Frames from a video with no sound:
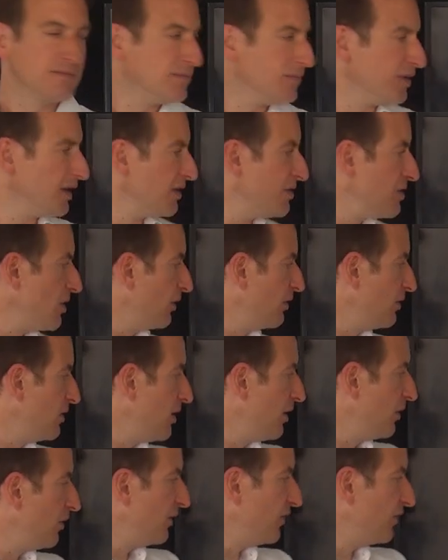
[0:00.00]
What I don't
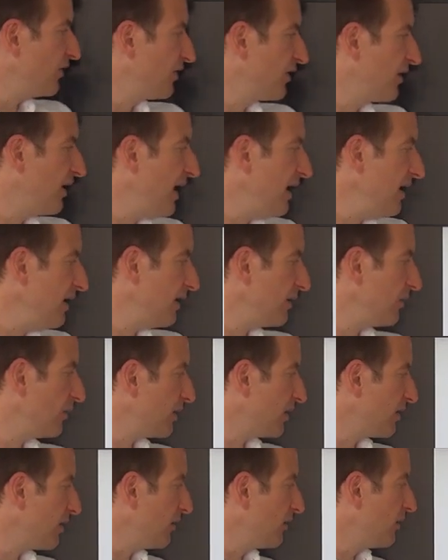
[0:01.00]
know is K, and
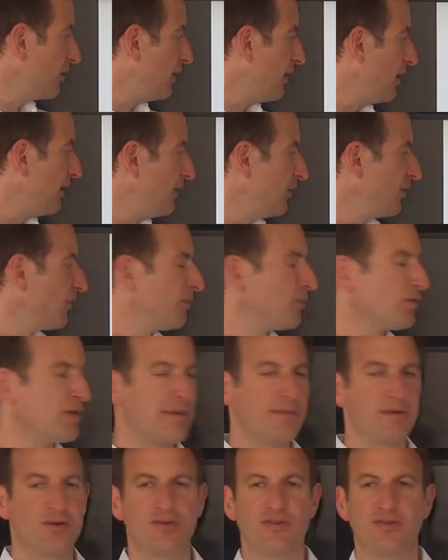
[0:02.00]
what I don't know are those
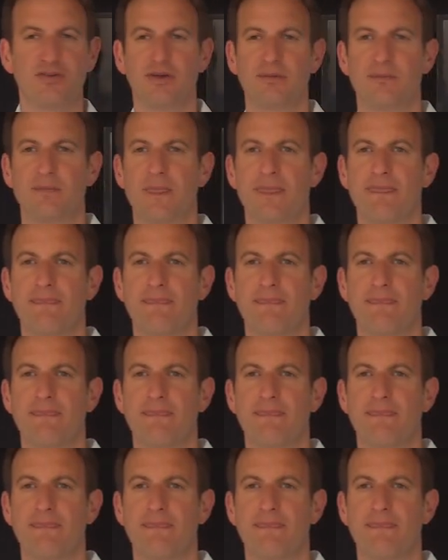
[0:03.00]
parameters here.